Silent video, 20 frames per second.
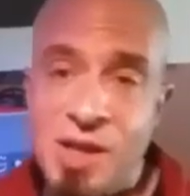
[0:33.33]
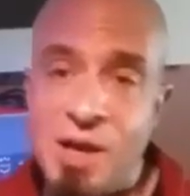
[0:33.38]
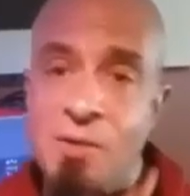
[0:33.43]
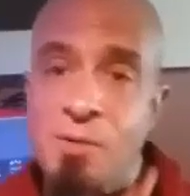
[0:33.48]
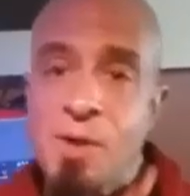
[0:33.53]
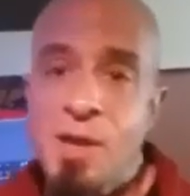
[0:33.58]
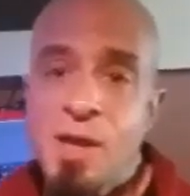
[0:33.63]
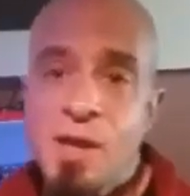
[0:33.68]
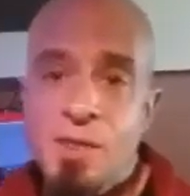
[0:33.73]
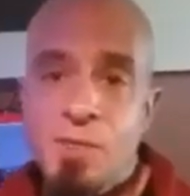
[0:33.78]

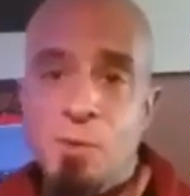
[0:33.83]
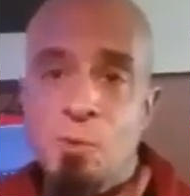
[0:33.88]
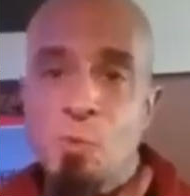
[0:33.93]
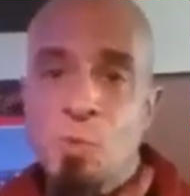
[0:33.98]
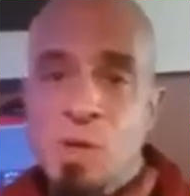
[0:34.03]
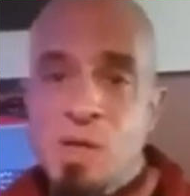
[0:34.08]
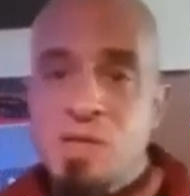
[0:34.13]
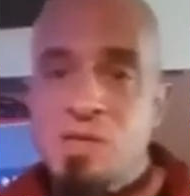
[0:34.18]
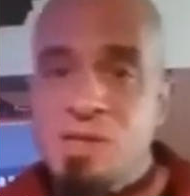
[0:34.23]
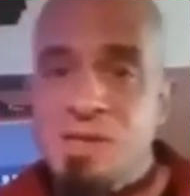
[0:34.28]
Now, the
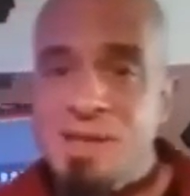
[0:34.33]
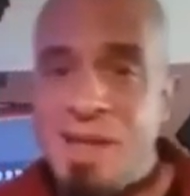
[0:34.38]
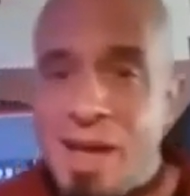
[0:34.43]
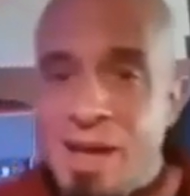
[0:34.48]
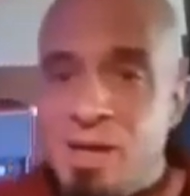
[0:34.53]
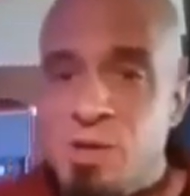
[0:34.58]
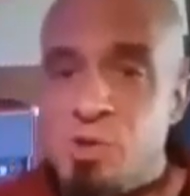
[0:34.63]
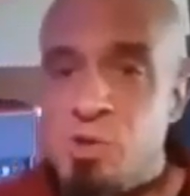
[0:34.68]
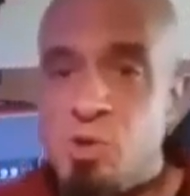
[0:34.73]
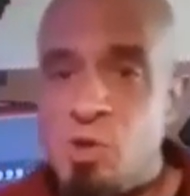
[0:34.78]
reason
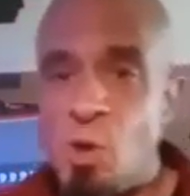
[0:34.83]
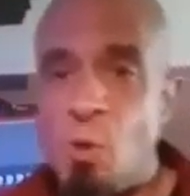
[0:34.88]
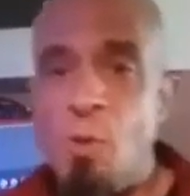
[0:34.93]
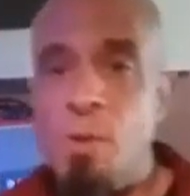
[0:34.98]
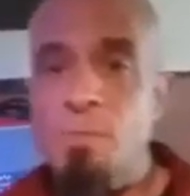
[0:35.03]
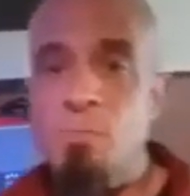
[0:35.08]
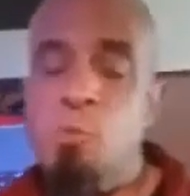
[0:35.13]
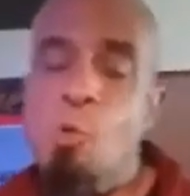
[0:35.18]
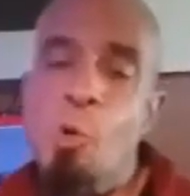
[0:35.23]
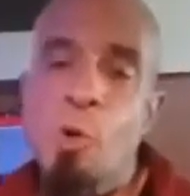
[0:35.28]
that is
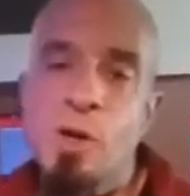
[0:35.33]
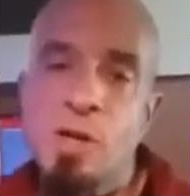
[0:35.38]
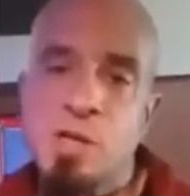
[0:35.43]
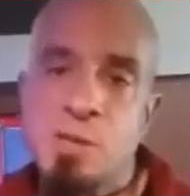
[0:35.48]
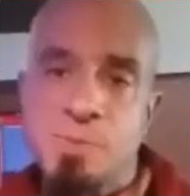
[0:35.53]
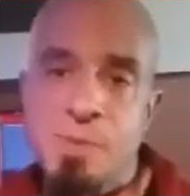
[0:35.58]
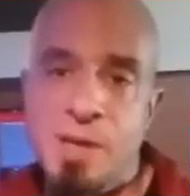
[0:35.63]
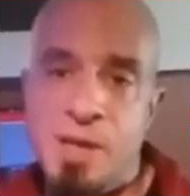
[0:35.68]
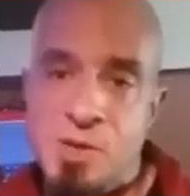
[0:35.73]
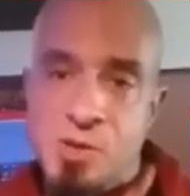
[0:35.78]
so
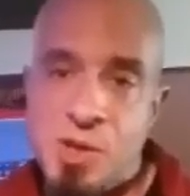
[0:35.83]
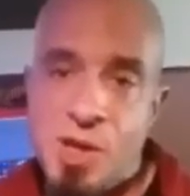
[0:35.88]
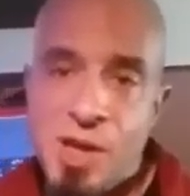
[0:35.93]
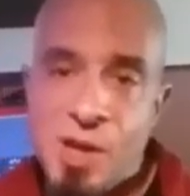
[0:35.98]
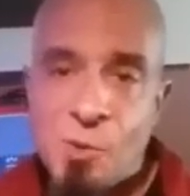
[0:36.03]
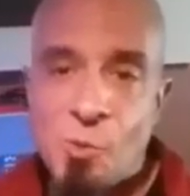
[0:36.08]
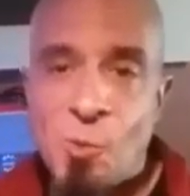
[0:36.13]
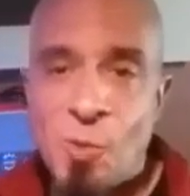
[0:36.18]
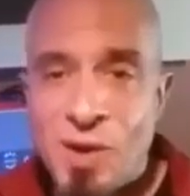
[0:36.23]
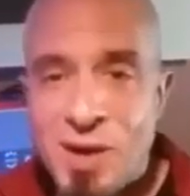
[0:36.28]
important is because
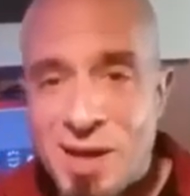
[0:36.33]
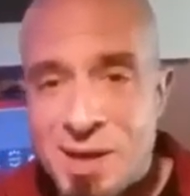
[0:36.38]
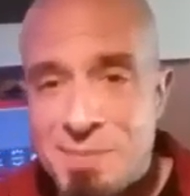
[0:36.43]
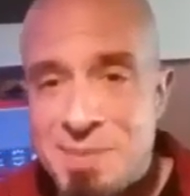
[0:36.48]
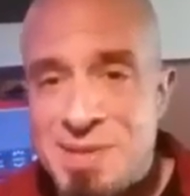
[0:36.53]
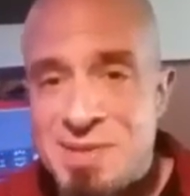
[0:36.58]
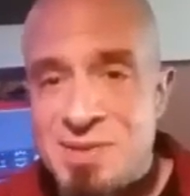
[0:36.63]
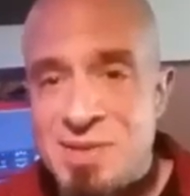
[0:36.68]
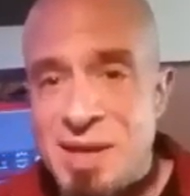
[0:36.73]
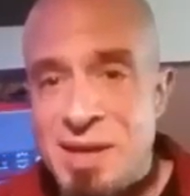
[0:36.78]
we're going
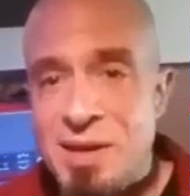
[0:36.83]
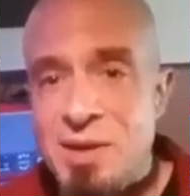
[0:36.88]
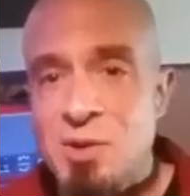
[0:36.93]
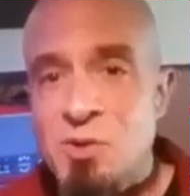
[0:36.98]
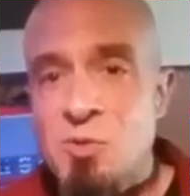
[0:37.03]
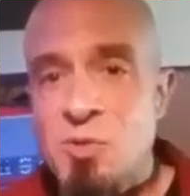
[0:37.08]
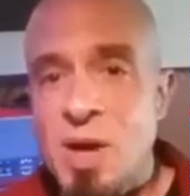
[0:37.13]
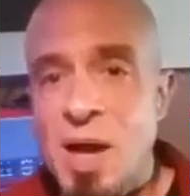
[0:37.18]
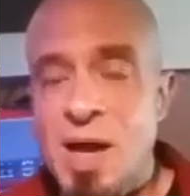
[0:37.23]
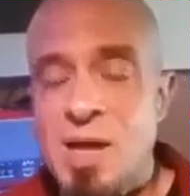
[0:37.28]
to be
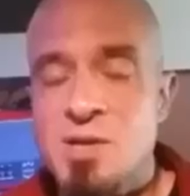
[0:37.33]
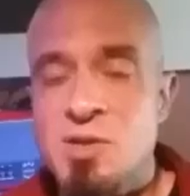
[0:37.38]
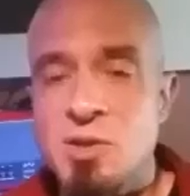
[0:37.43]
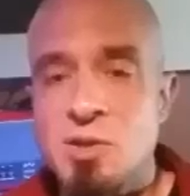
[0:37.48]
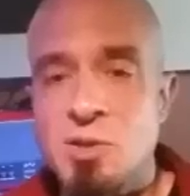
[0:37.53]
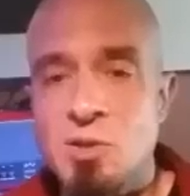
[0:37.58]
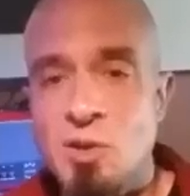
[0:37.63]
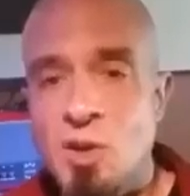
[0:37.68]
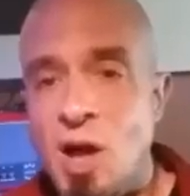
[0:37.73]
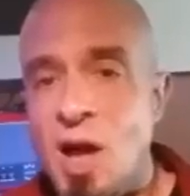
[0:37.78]
sending you guys
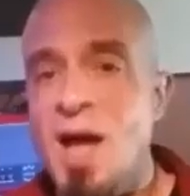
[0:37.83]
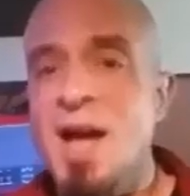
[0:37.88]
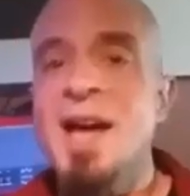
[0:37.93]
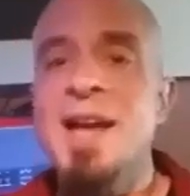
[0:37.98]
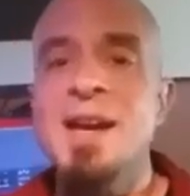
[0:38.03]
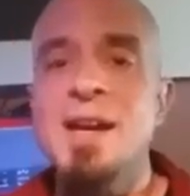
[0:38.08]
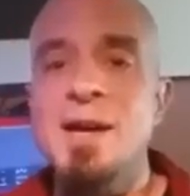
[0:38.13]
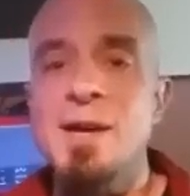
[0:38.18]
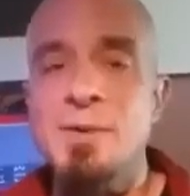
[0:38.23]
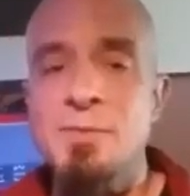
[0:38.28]
a
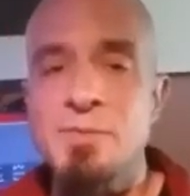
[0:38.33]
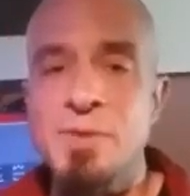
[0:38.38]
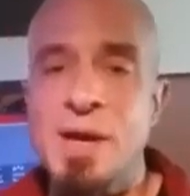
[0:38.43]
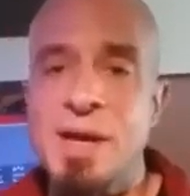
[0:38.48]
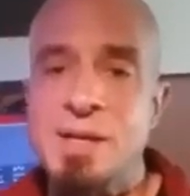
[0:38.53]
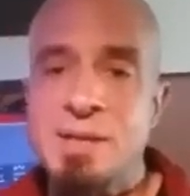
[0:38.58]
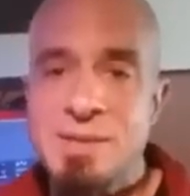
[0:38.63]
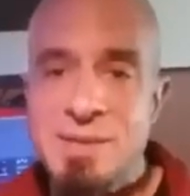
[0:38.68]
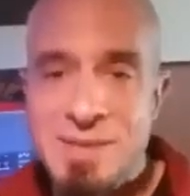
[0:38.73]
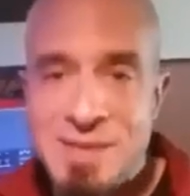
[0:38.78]
lot of
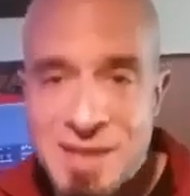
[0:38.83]
uh,